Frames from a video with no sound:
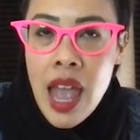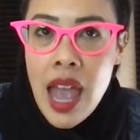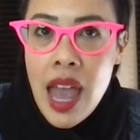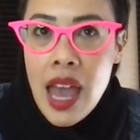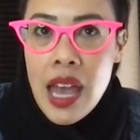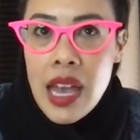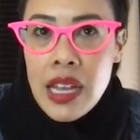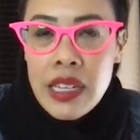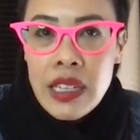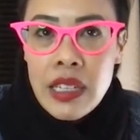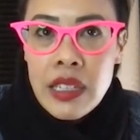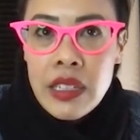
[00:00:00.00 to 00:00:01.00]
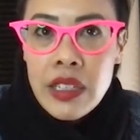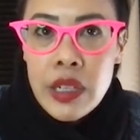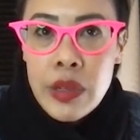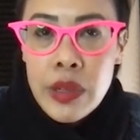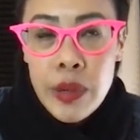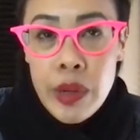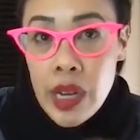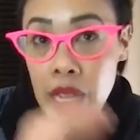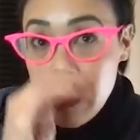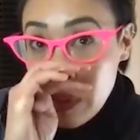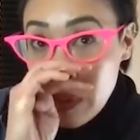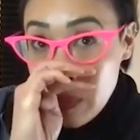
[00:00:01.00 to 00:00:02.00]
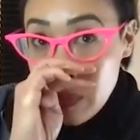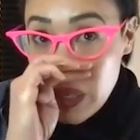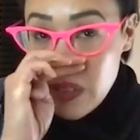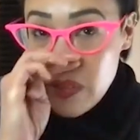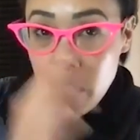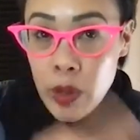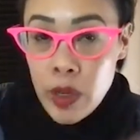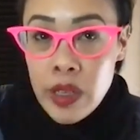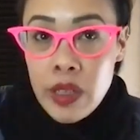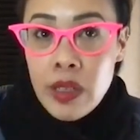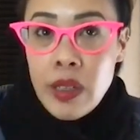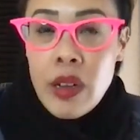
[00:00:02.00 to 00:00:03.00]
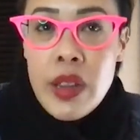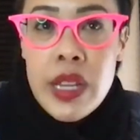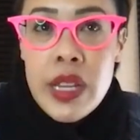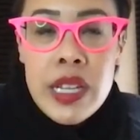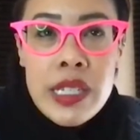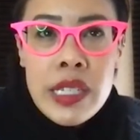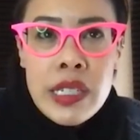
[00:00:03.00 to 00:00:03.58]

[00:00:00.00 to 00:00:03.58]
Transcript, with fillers: And, you know, you and I went back and forth on this.